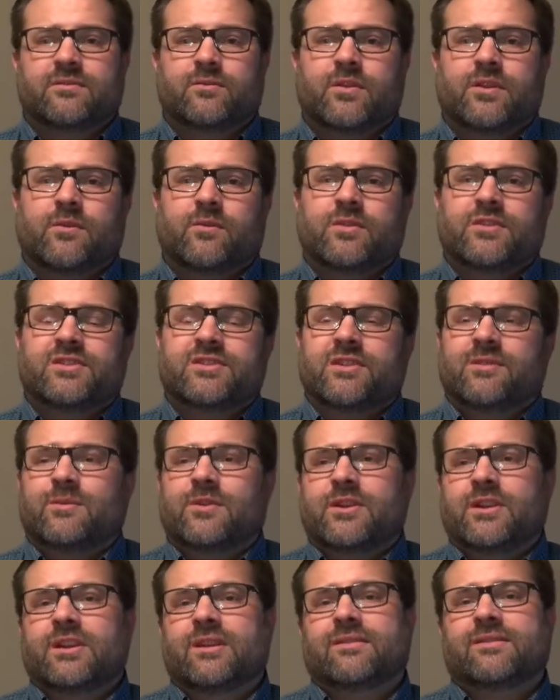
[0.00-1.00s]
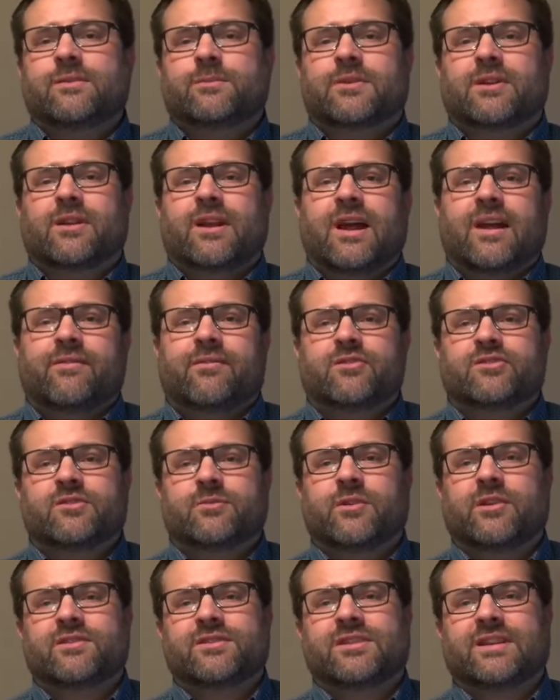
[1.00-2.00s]
when someone gives up their life for
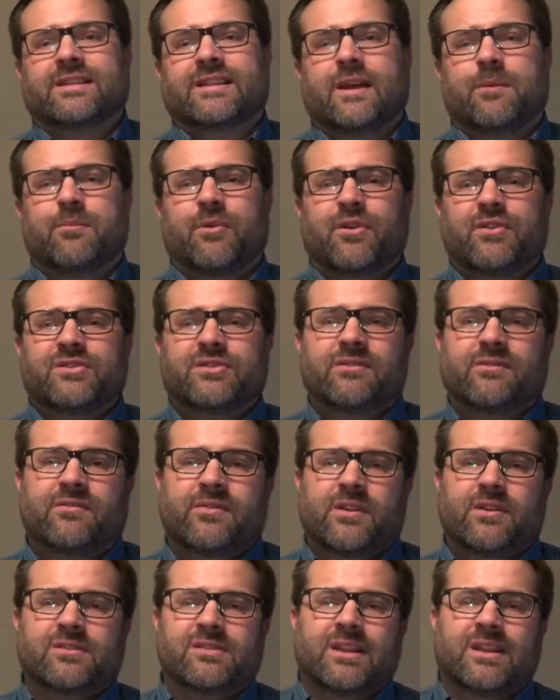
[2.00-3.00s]
someone else, like that person feels